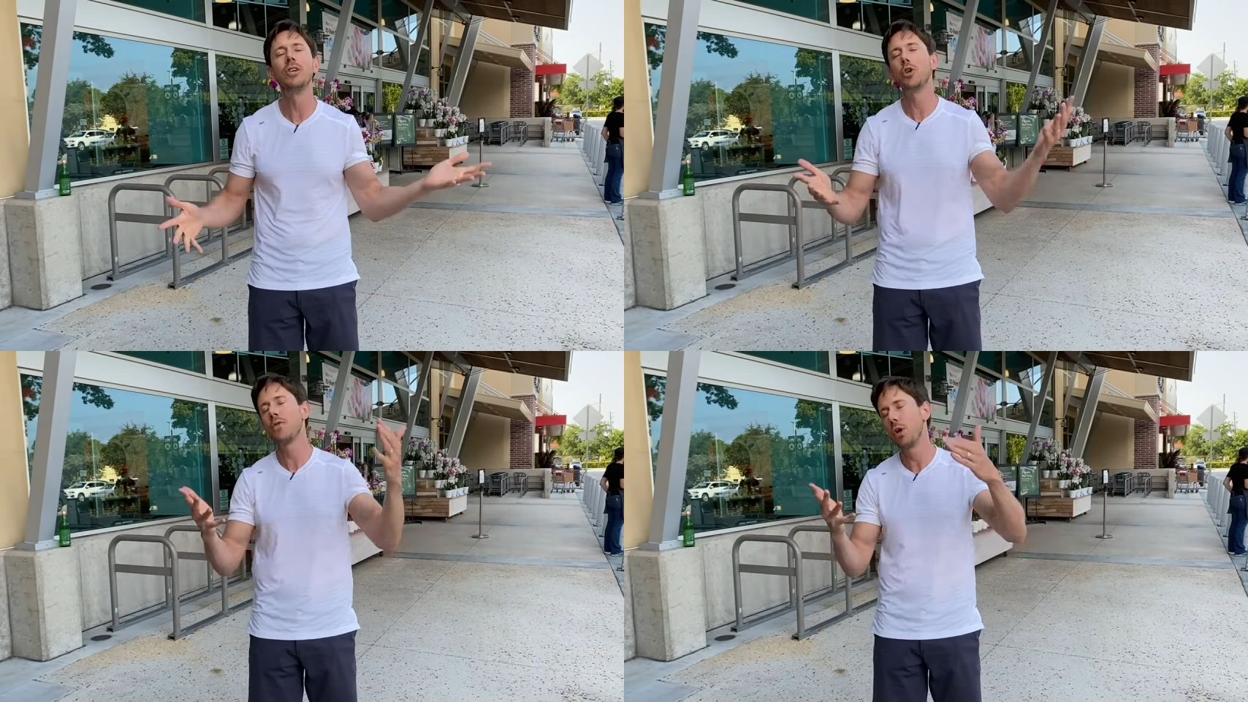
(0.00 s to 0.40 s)

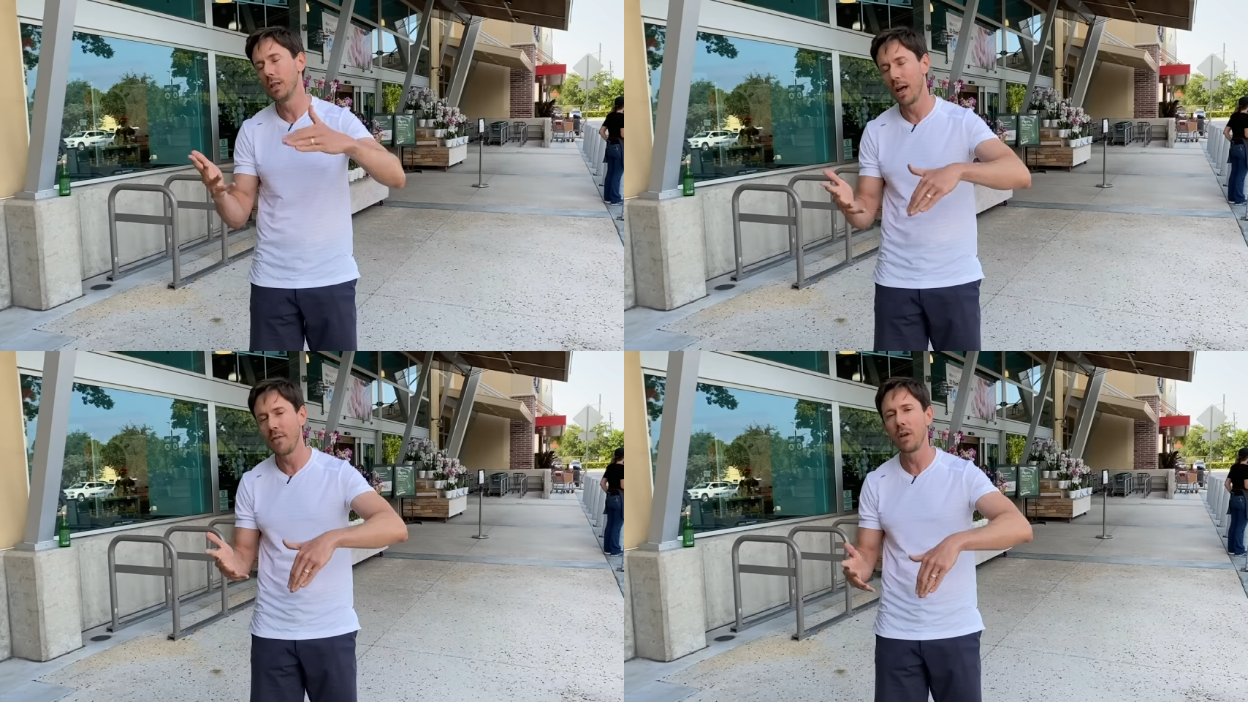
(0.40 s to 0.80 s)
So if you
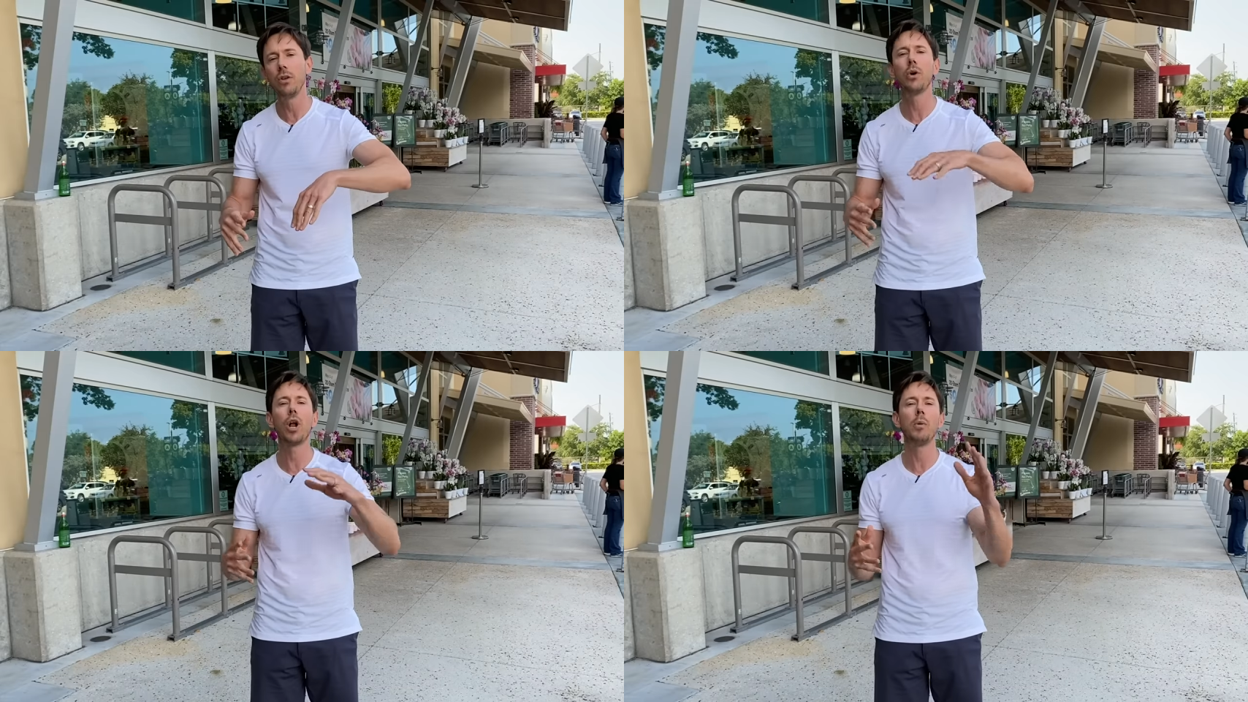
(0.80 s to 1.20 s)
don't love it,
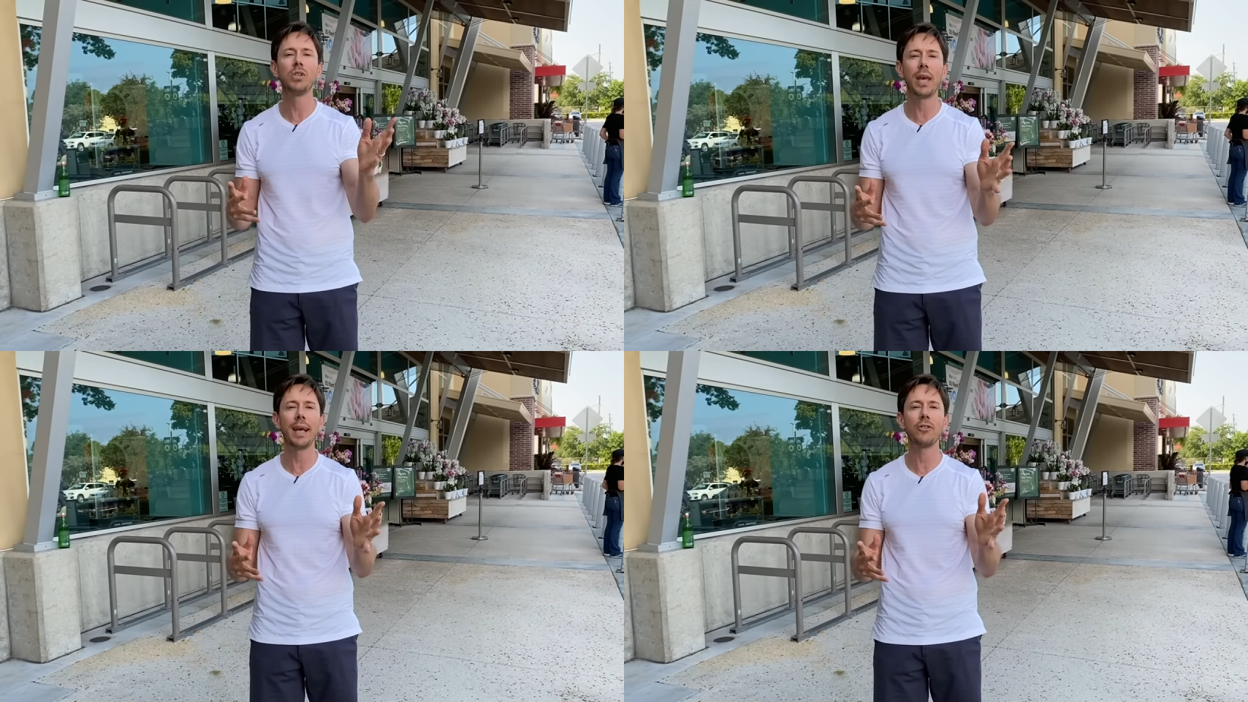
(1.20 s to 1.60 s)
you can
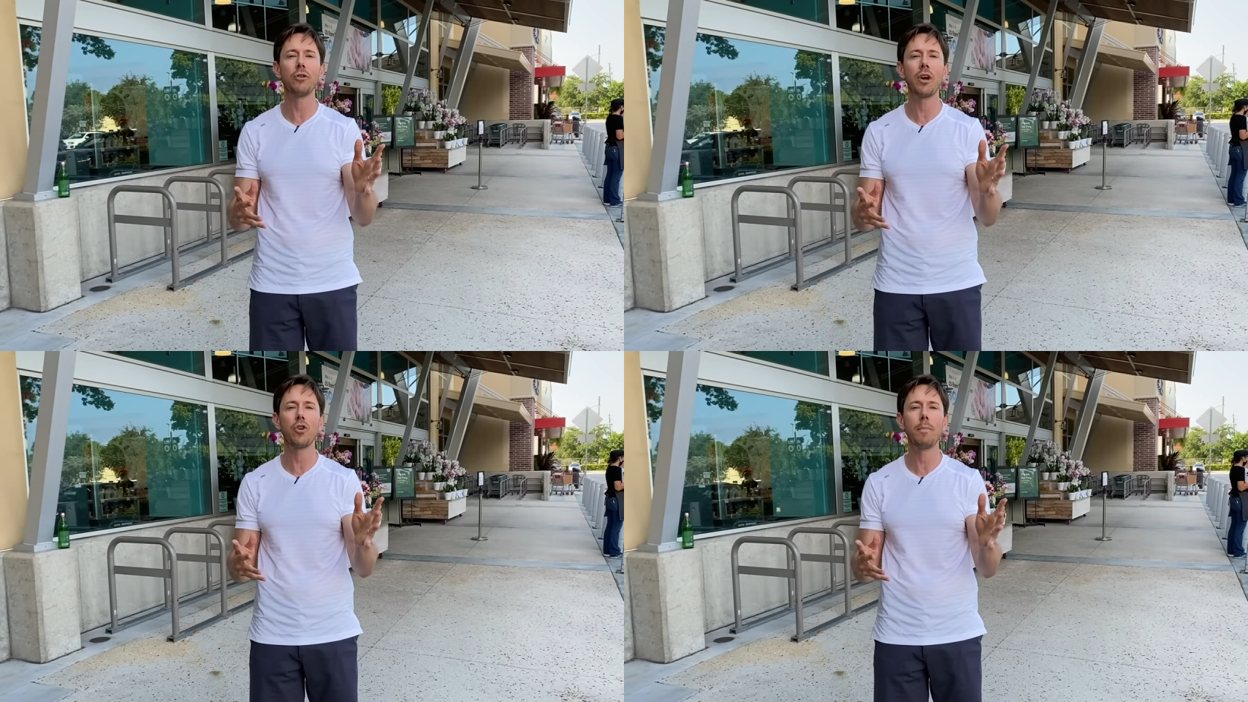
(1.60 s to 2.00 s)
always cancel
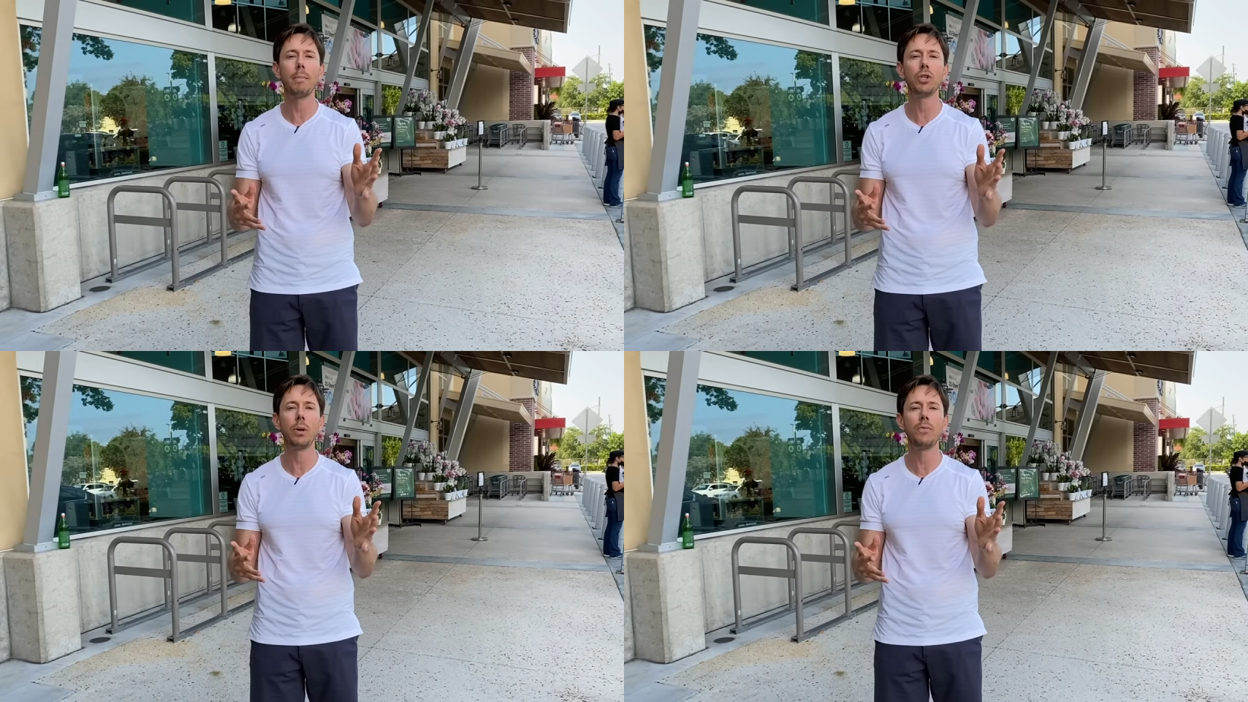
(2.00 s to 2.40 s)
and get your
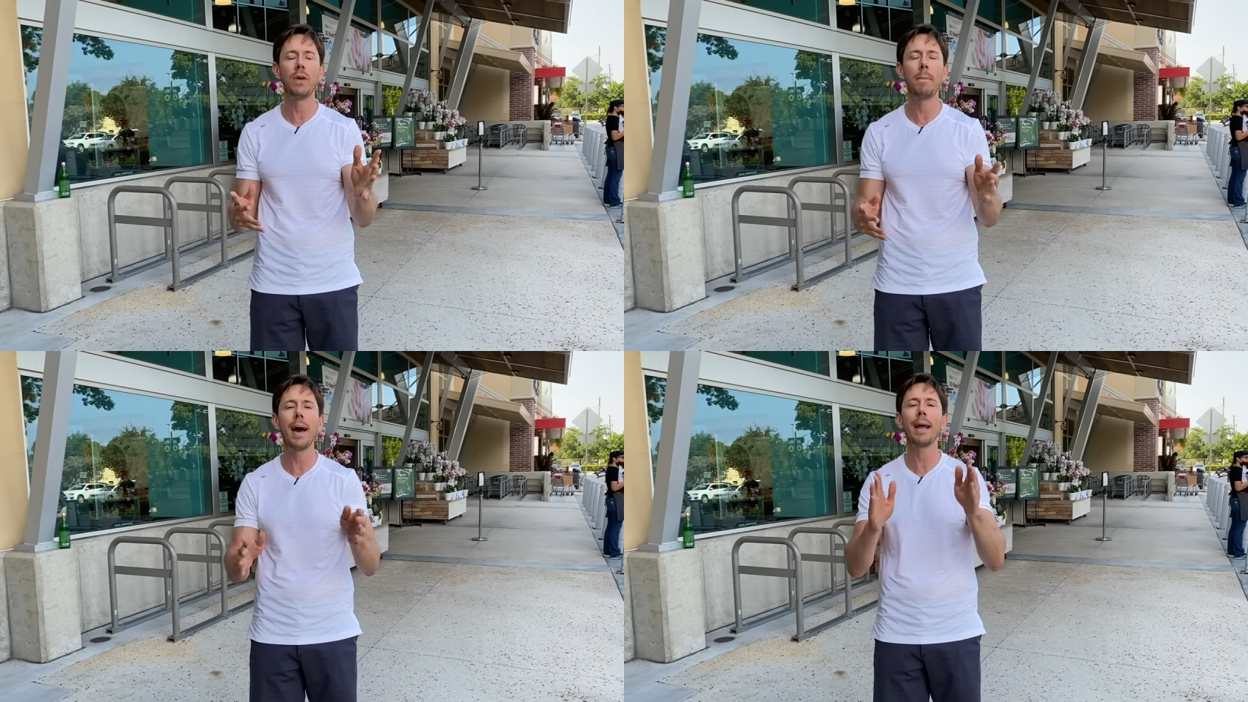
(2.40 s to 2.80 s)
membership
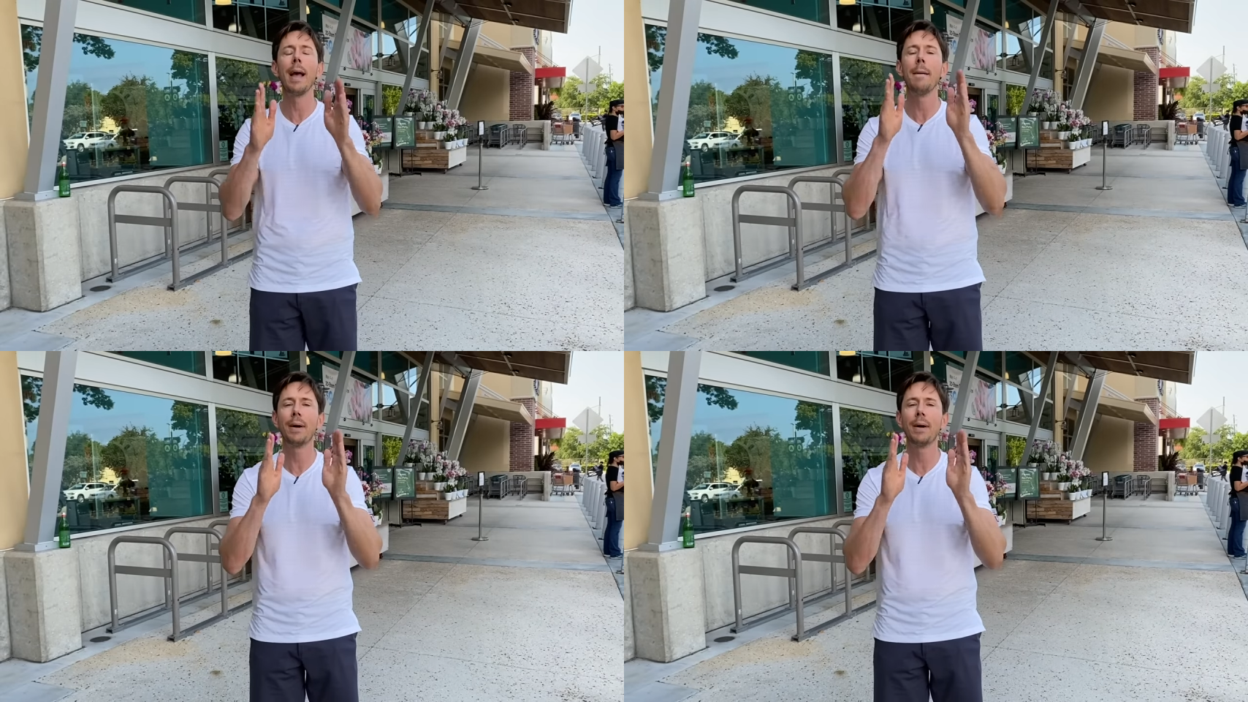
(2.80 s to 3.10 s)
feedback,